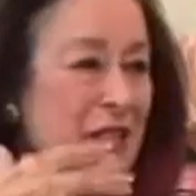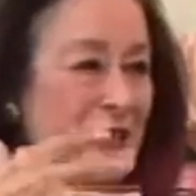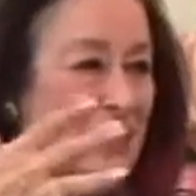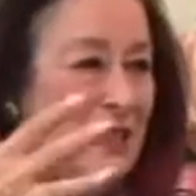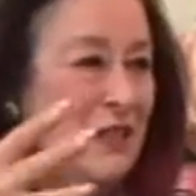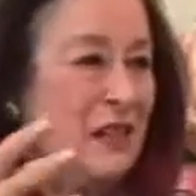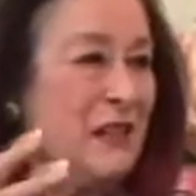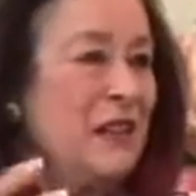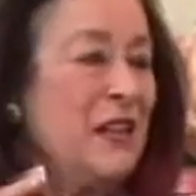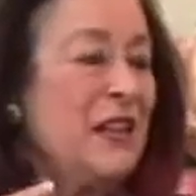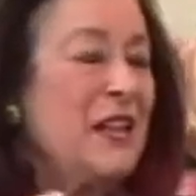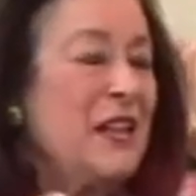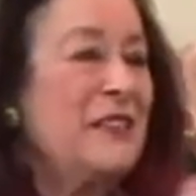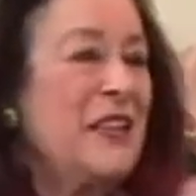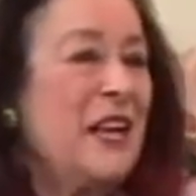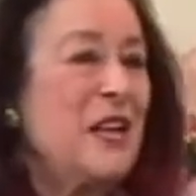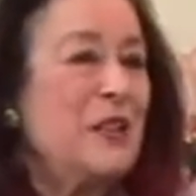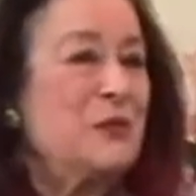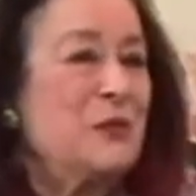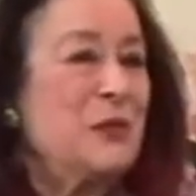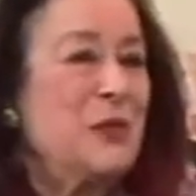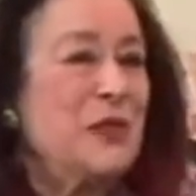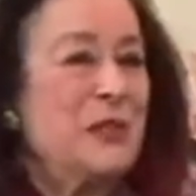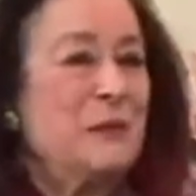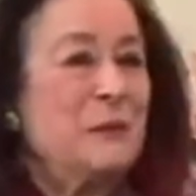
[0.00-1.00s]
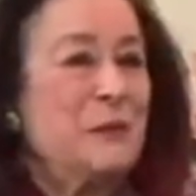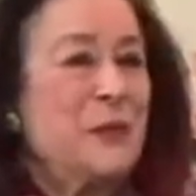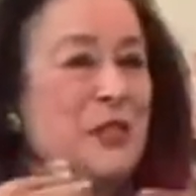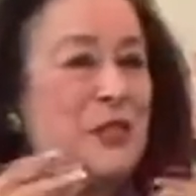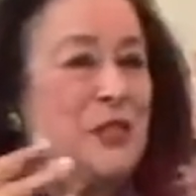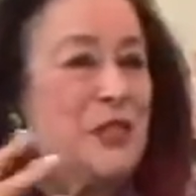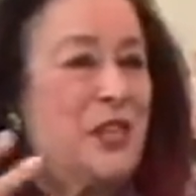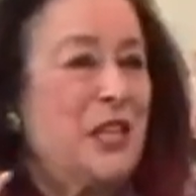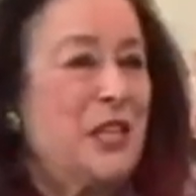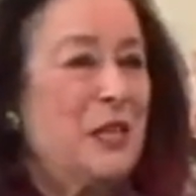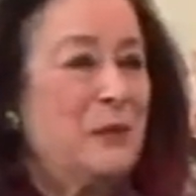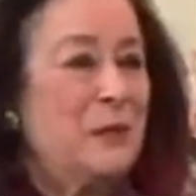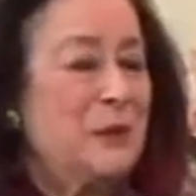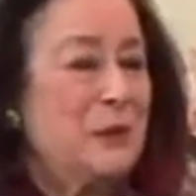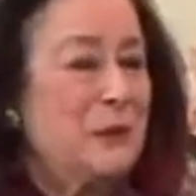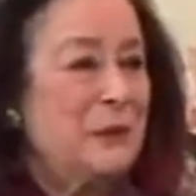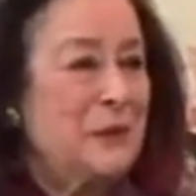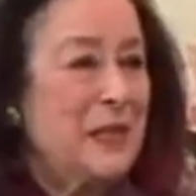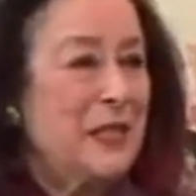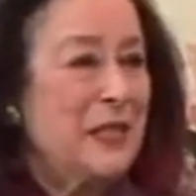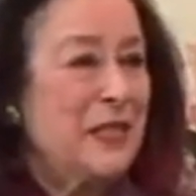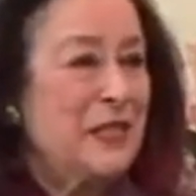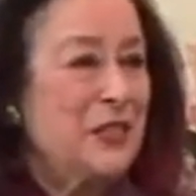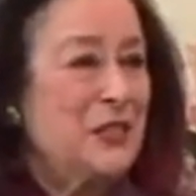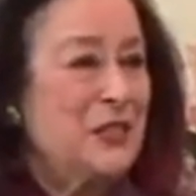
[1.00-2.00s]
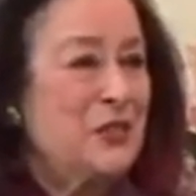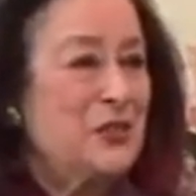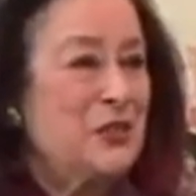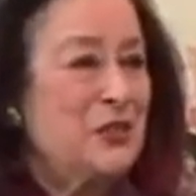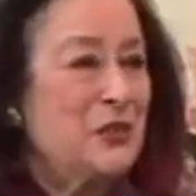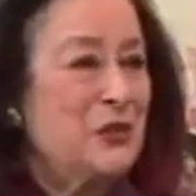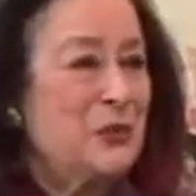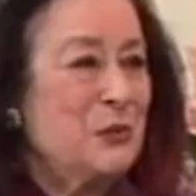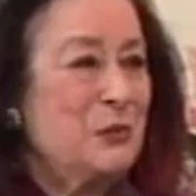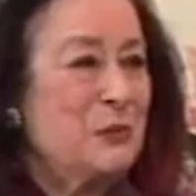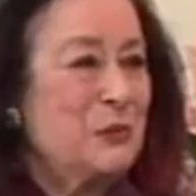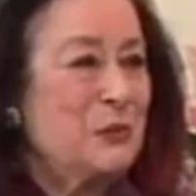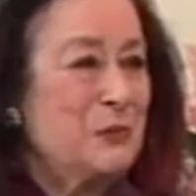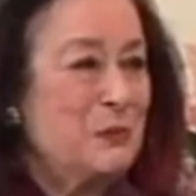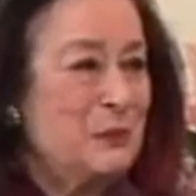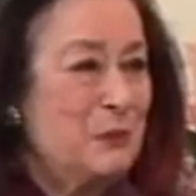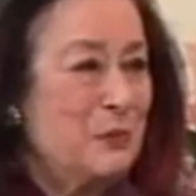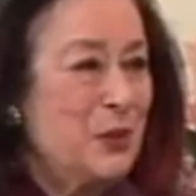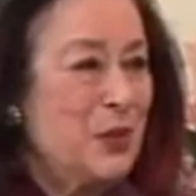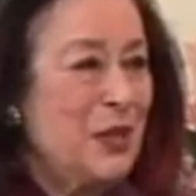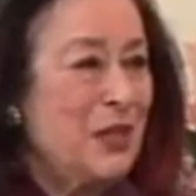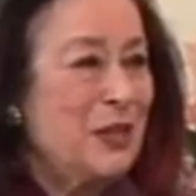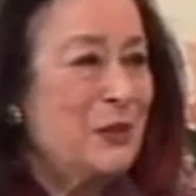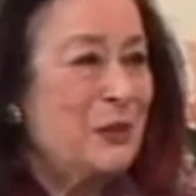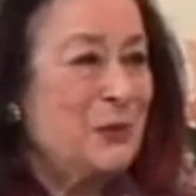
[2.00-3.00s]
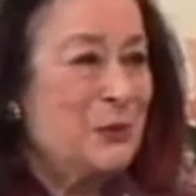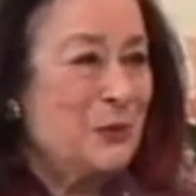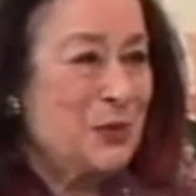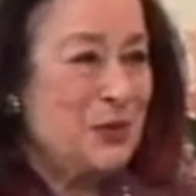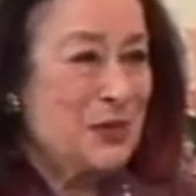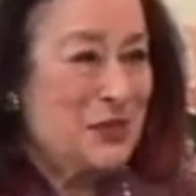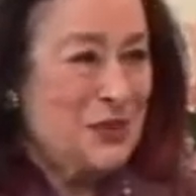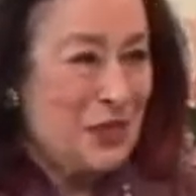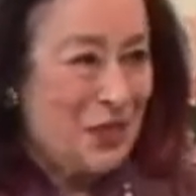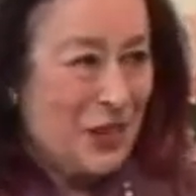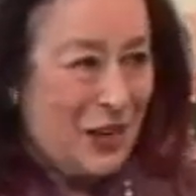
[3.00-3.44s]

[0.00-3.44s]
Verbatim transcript: yes, here exactly that's what mitch Albom in his new book was